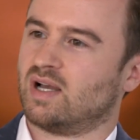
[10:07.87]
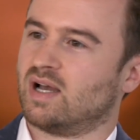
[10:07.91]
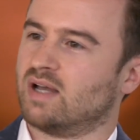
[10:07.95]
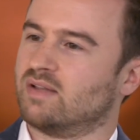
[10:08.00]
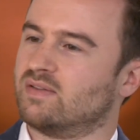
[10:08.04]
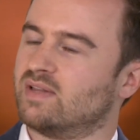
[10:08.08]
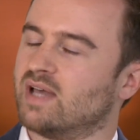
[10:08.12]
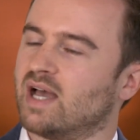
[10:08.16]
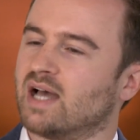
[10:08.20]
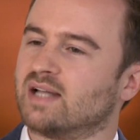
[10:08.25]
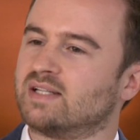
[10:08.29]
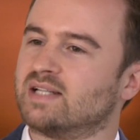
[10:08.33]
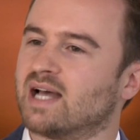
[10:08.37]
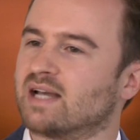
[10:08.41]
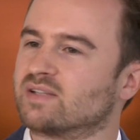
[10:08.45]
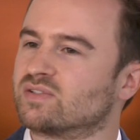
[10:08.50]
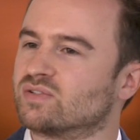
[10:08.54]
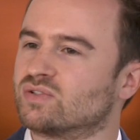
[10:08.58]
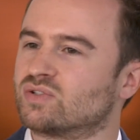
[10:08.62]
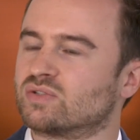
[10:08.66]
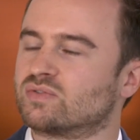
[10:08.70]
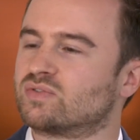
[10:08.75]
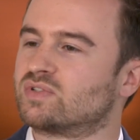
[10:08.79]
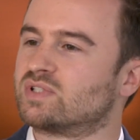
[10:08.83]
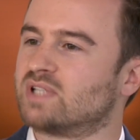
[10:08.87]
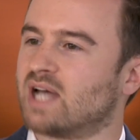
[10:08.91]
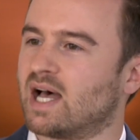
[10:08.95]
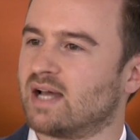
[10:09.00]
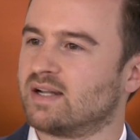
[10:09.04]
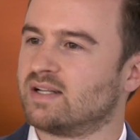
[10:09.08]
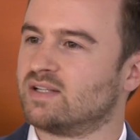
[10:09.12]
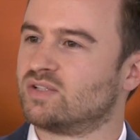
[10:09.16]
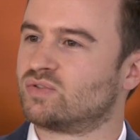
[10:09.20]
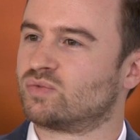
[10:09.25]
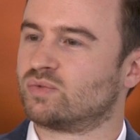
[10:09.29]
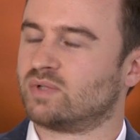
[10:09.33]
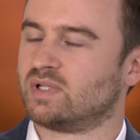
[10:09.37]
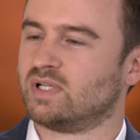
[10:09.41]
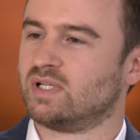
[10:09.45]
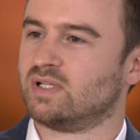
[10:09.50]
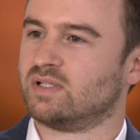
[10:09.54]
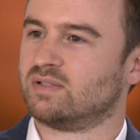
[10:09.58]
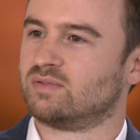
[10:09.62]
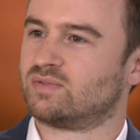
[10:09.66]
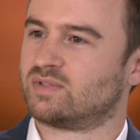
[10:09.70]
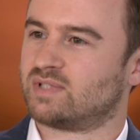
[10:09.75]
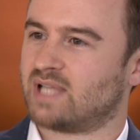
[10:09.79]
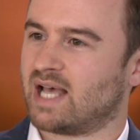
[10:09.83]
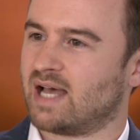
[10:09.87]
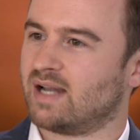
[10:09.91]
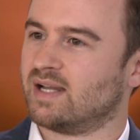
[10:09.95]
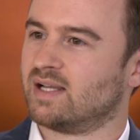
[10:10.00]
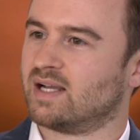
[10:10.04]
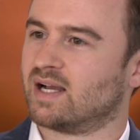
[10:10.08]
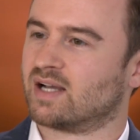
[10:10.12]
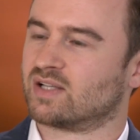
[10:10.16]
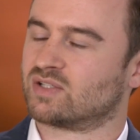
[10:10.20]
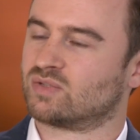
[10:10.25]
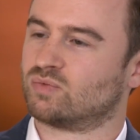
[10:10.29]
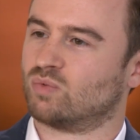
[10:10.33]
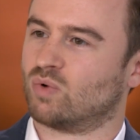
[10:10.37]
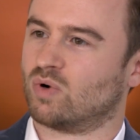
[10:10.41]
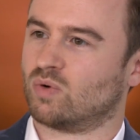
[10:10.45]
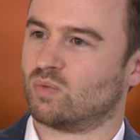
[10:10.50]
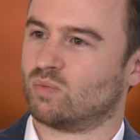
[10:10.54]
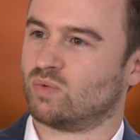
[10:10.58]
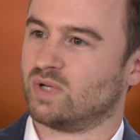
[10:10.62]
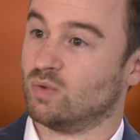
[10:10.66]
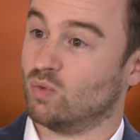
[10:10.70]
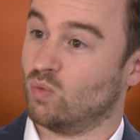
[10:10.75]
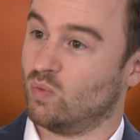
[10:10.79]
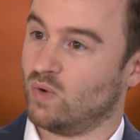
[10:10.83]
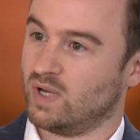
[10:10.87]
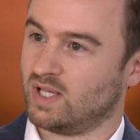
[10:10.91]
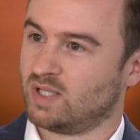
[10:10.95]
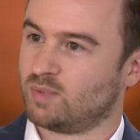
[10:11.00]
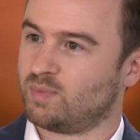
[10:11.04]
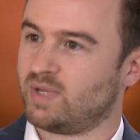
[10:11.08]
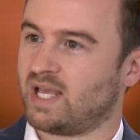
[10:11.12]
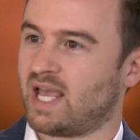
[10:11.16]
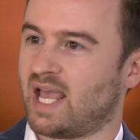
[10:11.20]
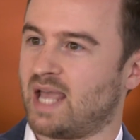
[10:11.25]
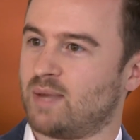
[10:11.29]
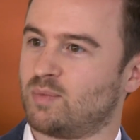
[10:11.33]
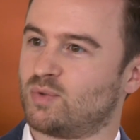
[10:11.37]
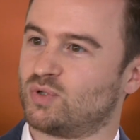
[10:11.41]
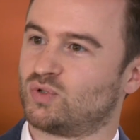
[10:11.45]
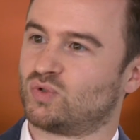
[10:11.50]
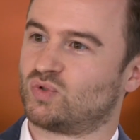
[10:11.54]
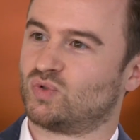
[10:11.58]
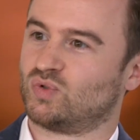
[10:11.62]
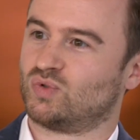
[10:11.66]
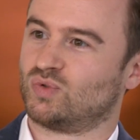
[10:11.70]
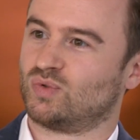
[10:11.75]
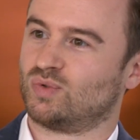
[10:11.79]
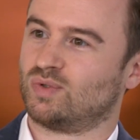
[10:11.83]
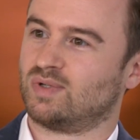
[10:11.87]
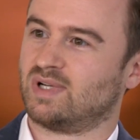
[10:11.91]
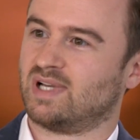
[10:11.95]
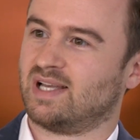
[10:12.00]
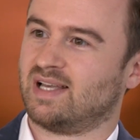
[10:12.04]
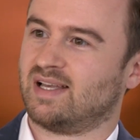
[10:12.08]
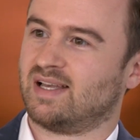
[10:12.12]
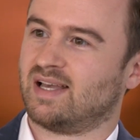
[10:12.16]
And there are dozens of studies really telling us what we will be able to do